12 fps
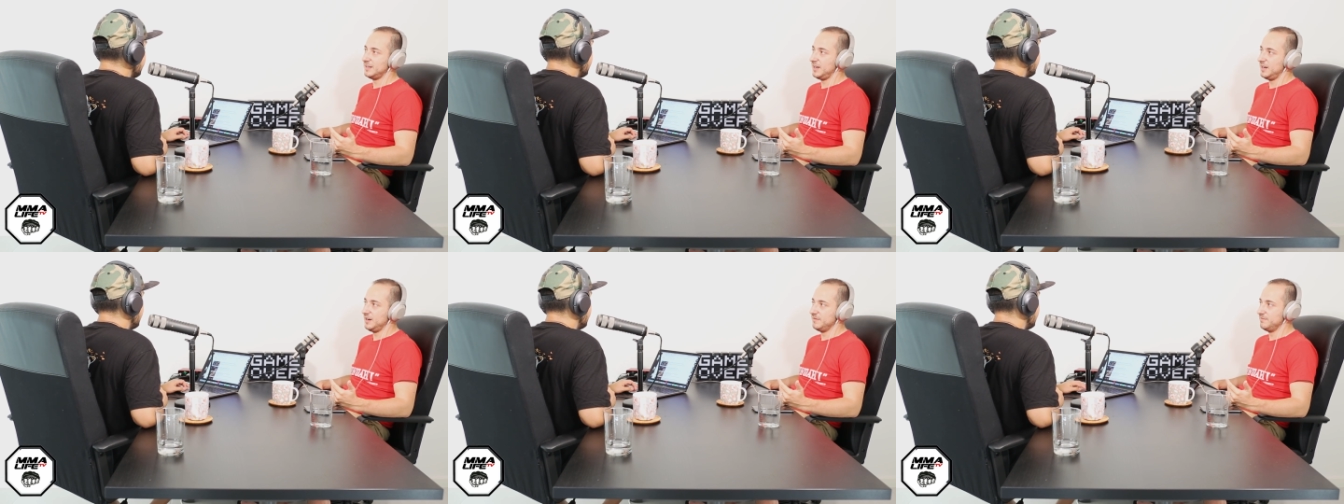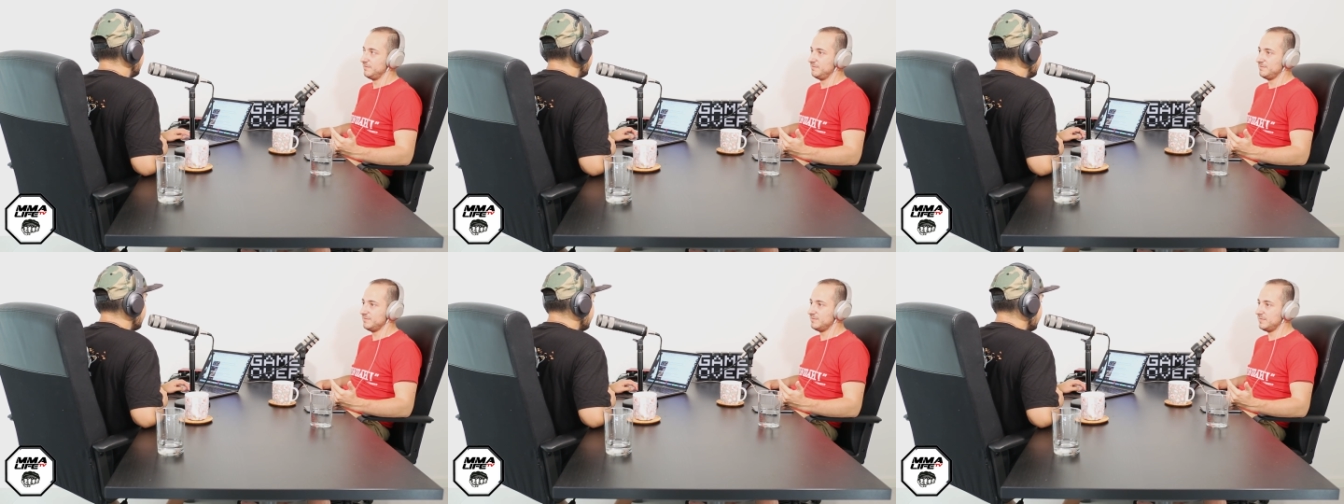Um,
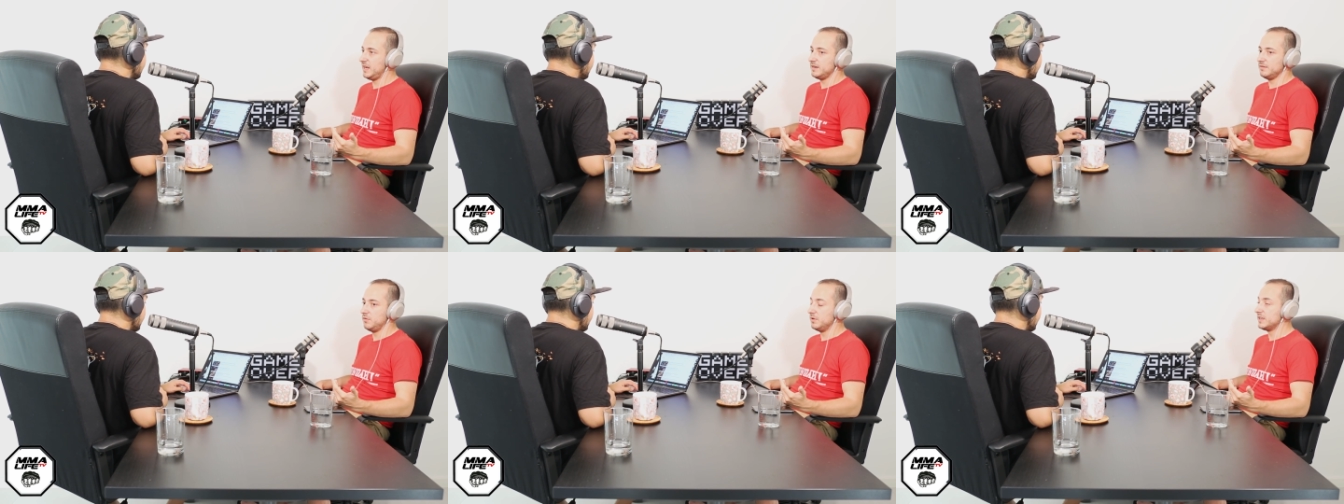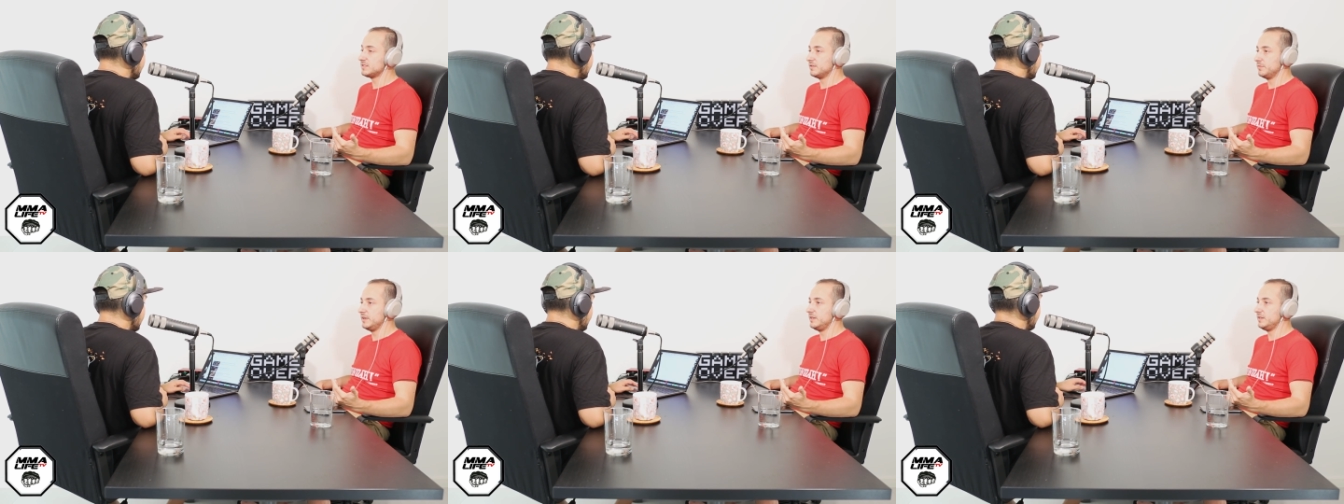man, all he has
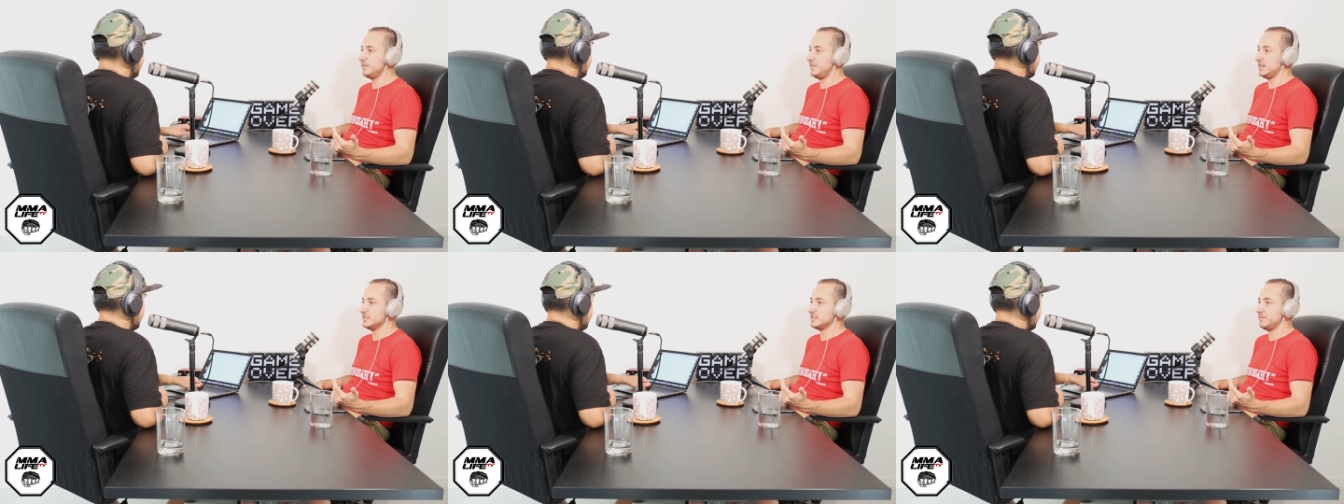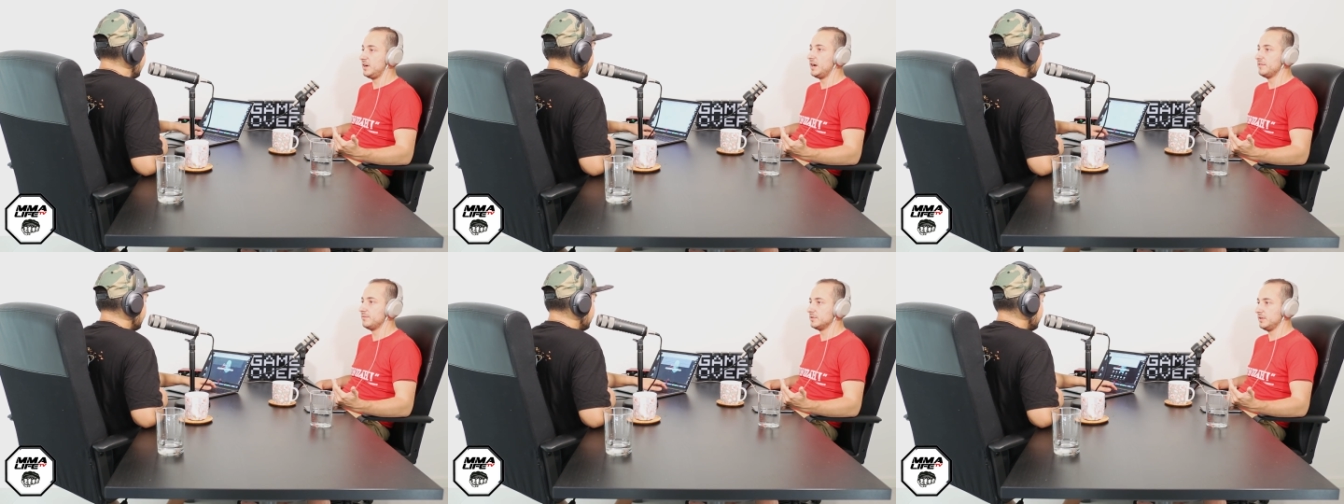to win if he can
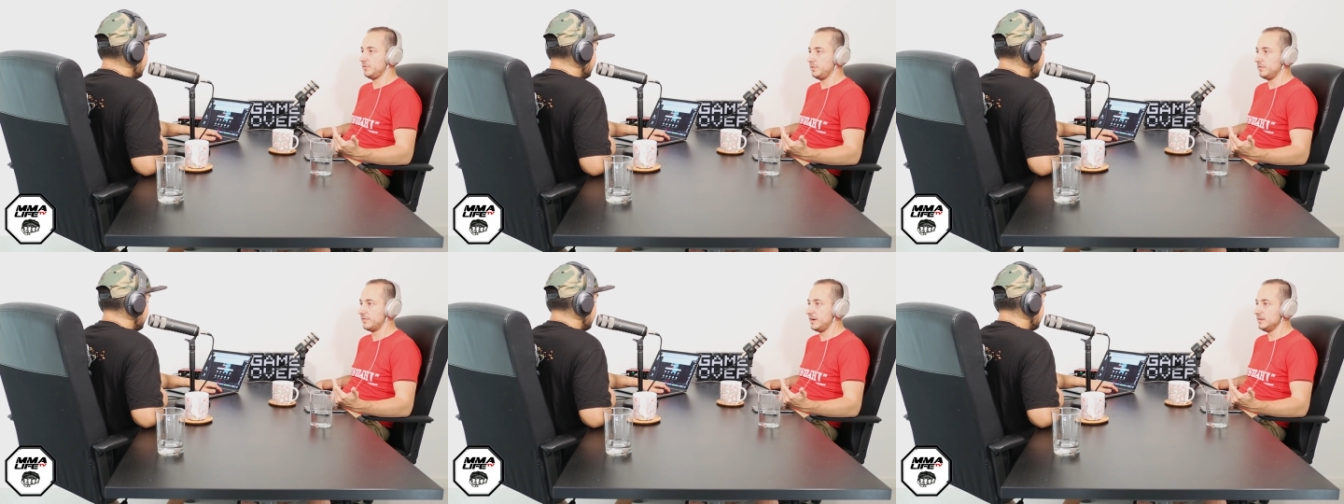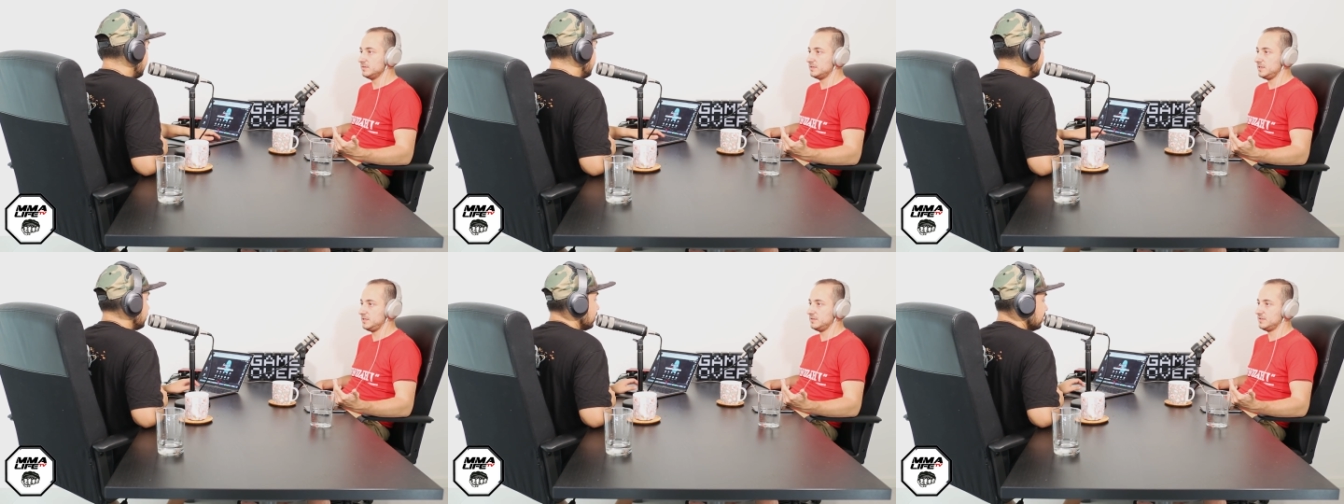survive what the twelve
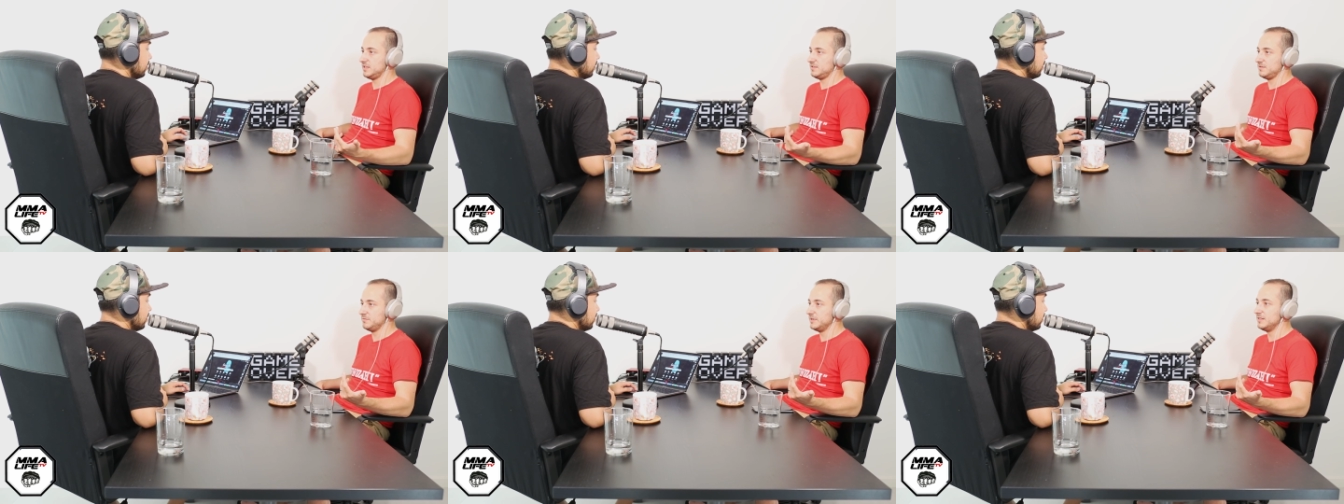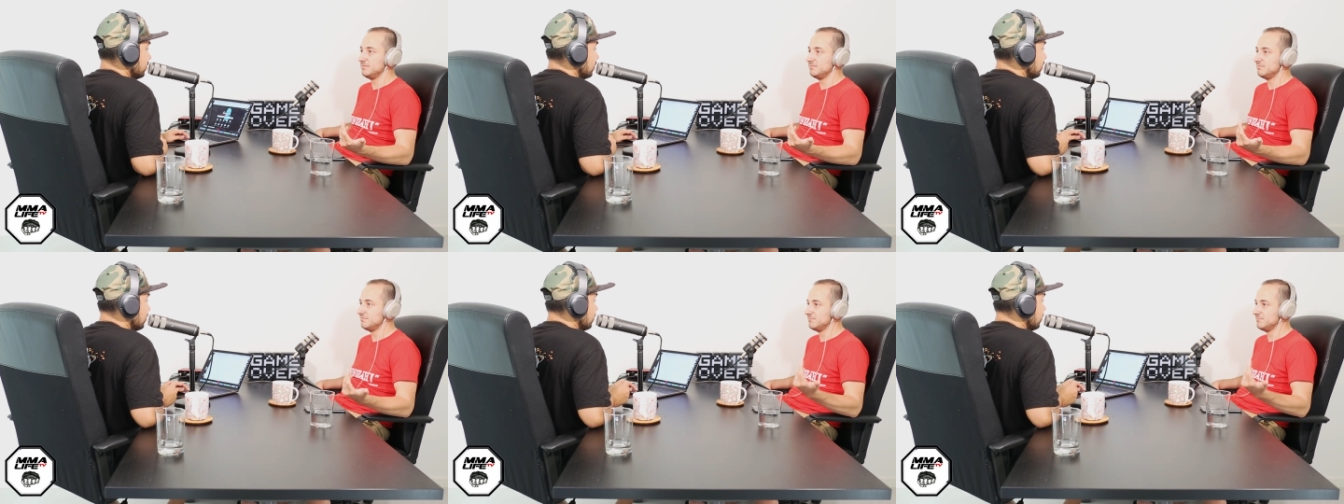rounds, he just has to win